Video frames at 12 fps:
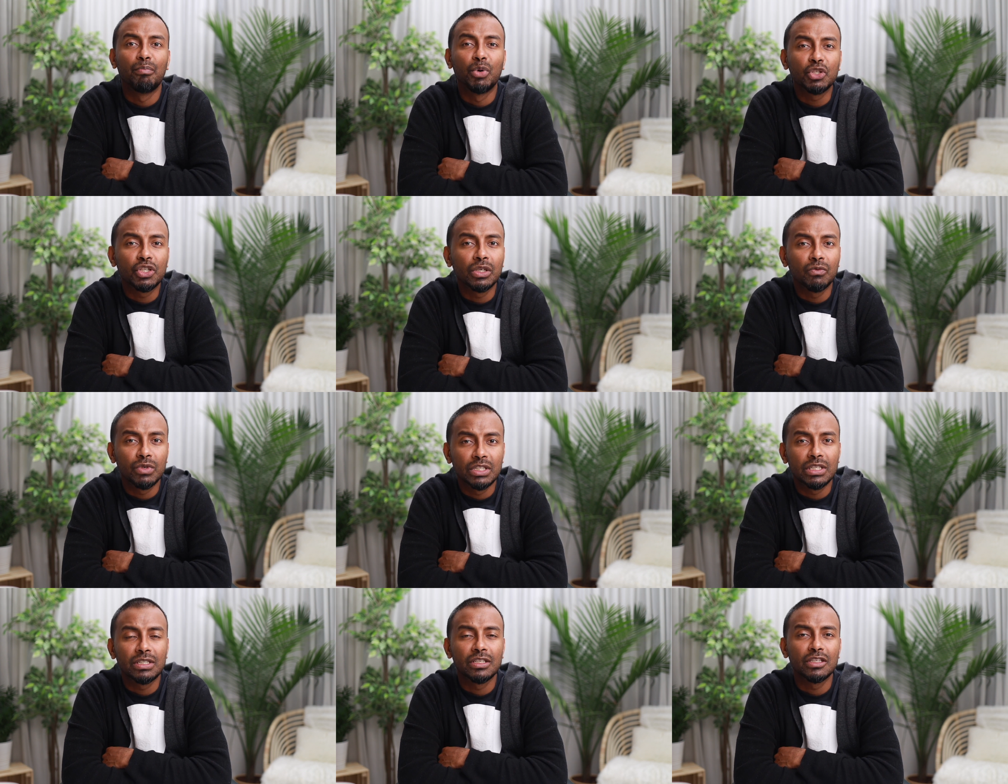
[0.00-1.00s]
pushing
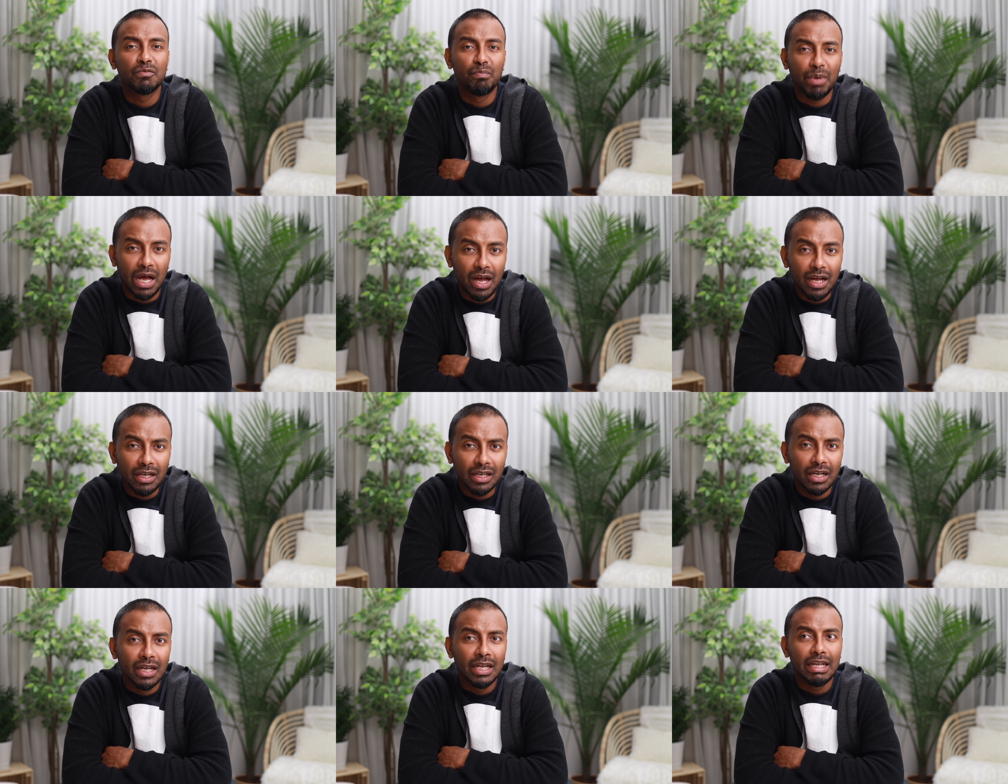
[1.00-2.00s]
resistance back
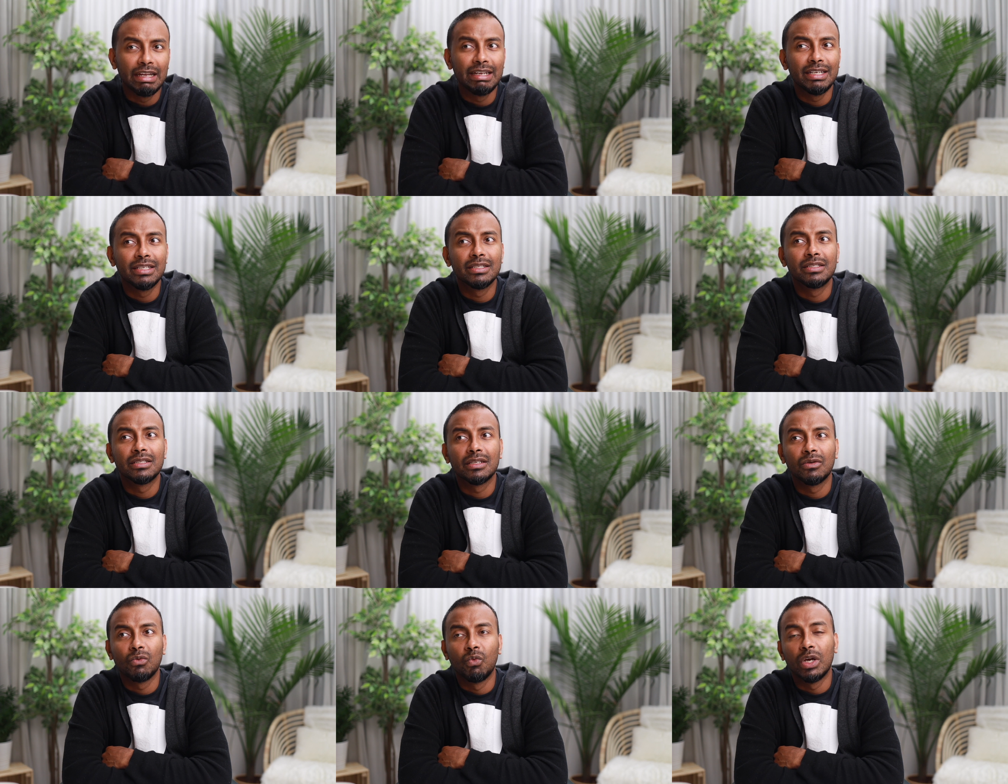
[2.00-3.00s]
is
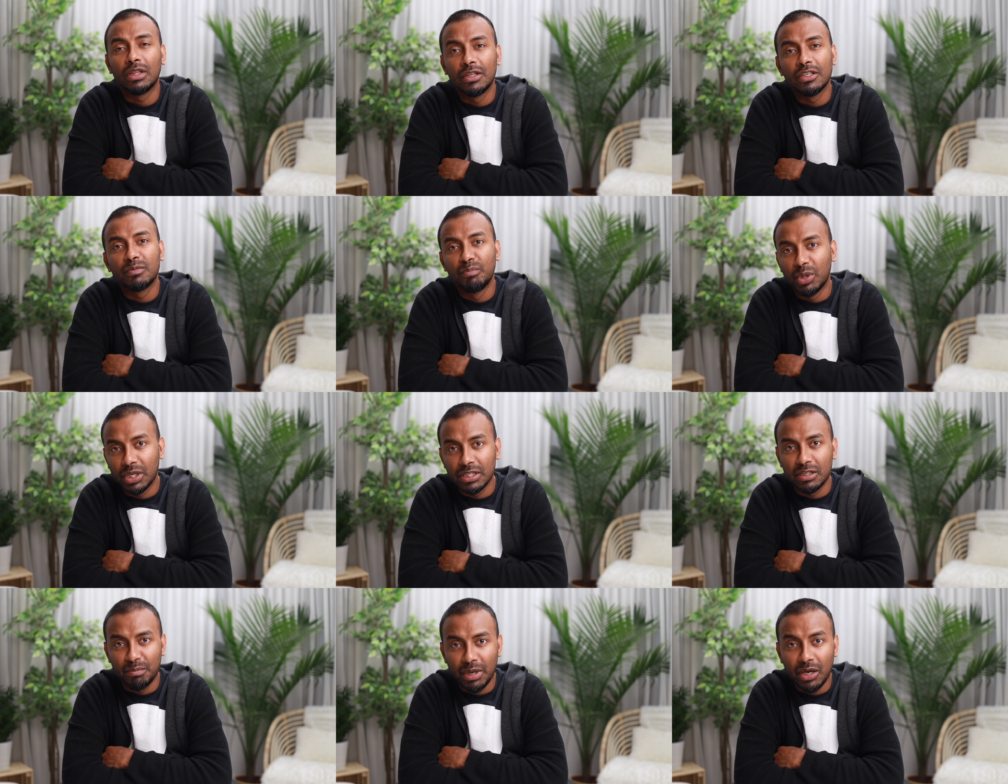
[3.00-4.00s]
what this book
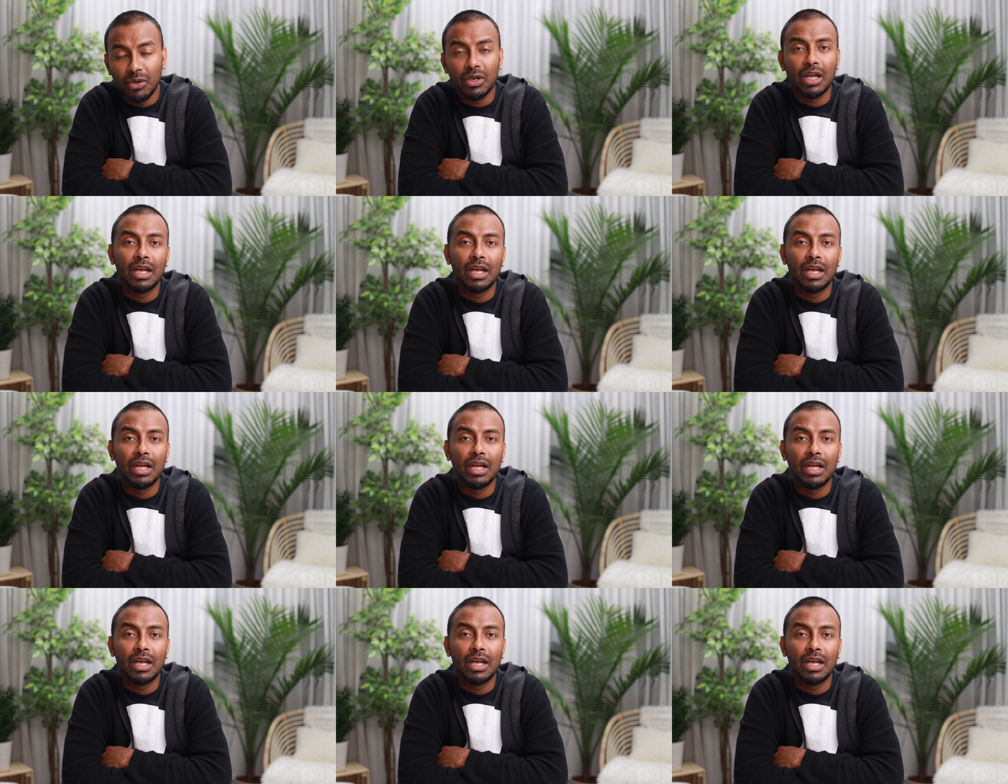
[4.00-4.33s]
is about.